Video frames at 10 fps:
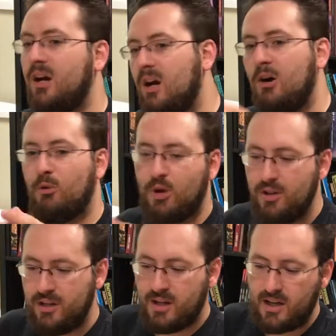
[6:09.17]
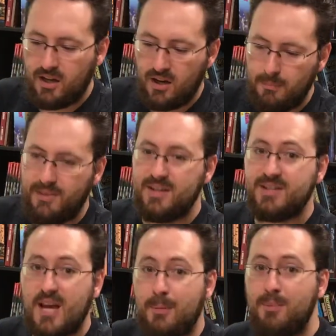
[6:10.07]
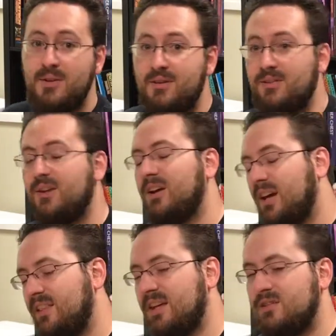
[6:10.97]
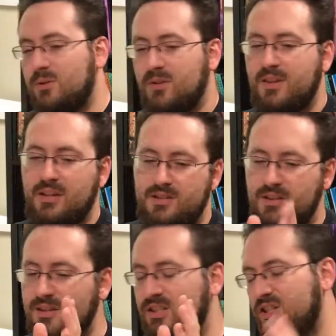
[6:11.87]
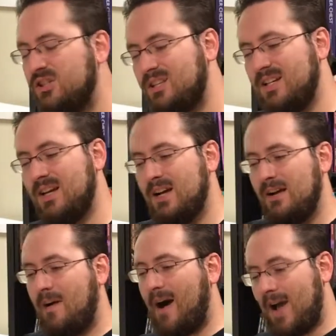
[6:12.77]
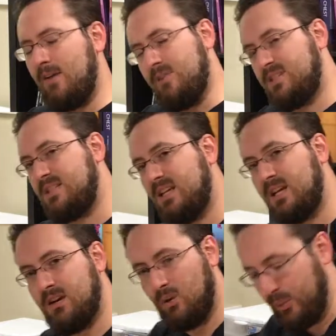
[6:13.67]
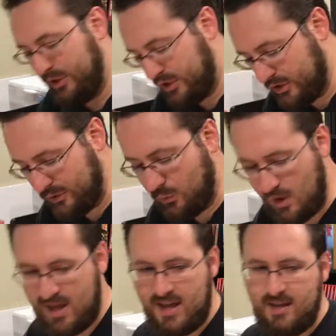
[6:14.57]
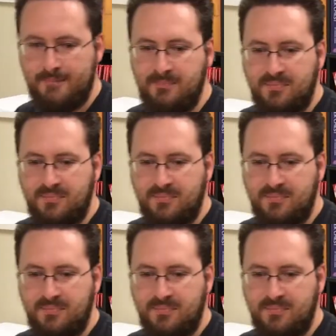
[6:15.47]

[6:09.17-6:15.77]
oh, roll a die, oh, this happens, and that sort of thing. So there's usually, I haven't seen a really good way